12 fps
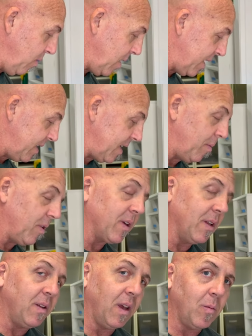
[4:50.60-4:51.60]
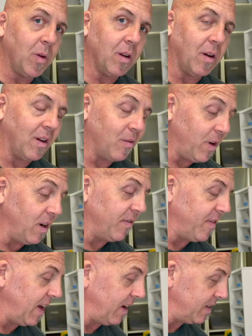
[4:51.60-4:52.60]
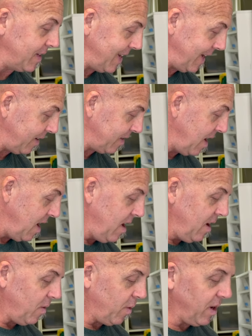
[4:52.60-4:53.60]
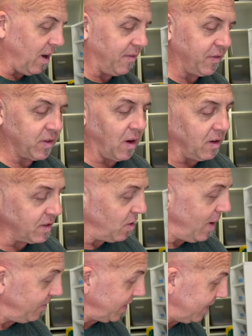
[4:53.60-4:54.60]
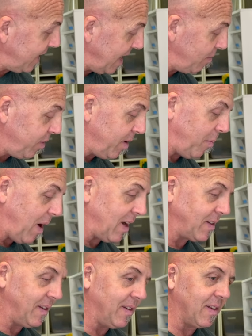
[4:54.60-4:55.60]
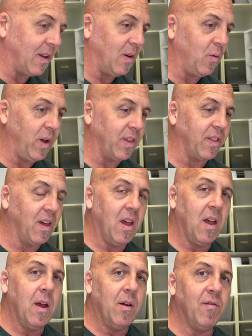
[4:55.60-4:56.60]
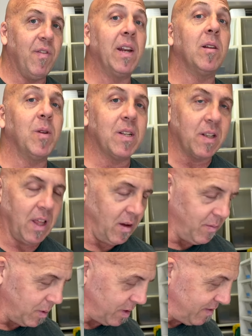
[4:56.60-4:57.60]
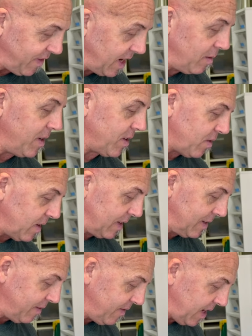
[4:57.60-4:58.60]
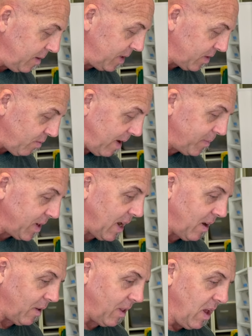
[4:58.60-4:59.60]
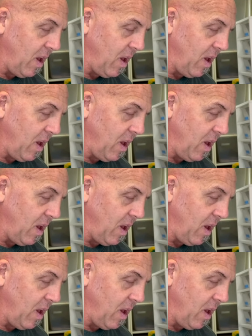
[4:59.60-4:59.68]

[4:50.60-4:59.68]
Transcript: want double containment on rear fang snakes. We also have to label the boxes with venomous labels, venomous venomous reptile